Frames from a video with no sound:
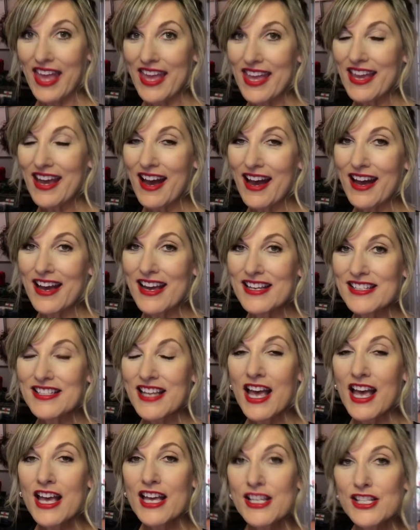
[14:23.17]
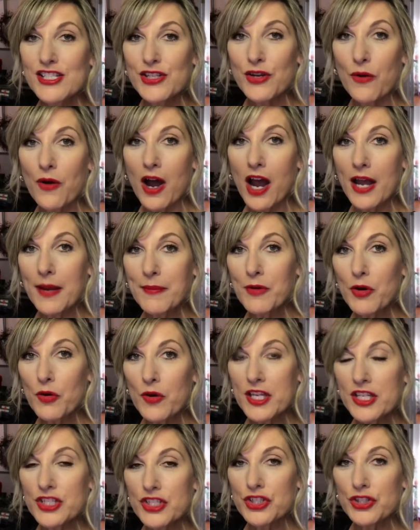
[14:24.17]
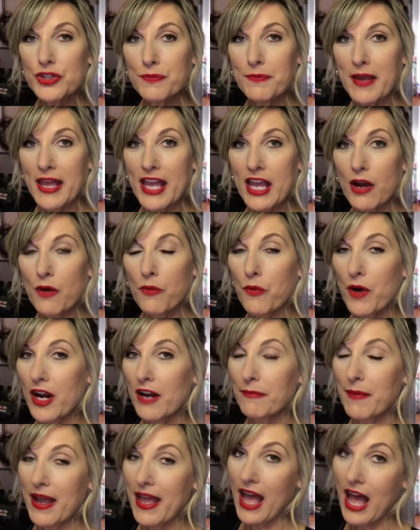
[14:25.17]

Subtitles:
Hey guys, so I'm going to make one of my